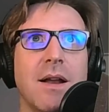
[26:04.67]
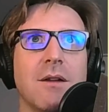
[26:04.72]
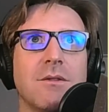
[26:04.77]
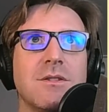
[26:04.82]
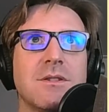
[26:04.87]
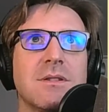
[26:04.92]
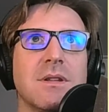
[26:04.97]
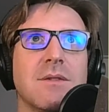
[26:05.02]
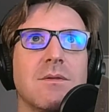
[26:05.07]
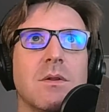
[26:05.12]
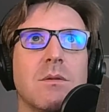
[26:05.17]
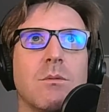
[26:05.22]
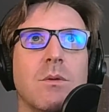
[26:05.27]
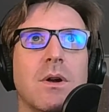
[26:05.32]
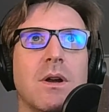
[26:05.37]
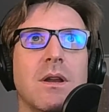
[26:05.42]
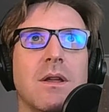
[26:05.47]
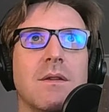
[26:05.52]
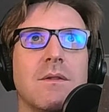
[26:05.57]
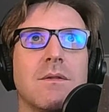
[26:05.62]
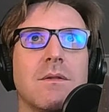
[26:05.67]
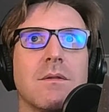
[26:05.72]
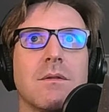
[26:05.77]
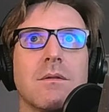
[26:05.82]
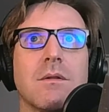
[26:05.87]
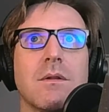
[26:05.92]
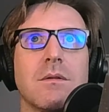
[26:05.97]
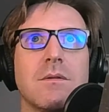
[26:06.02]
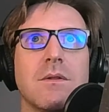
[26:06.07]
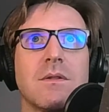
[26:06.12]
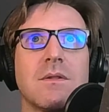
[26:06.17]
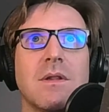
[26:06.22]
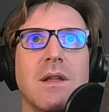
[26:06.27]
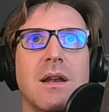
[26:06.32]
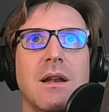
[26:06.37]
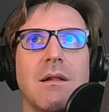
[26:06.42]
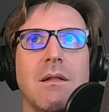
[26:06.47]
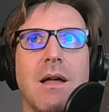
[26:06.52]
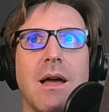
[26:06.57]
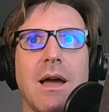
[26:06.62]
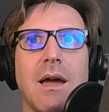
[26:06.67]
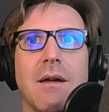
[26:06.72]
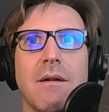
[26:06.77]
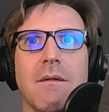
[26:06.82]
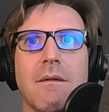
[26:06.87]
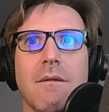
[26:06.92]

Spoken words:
I'll just leave it where it is. I'll just let it lie.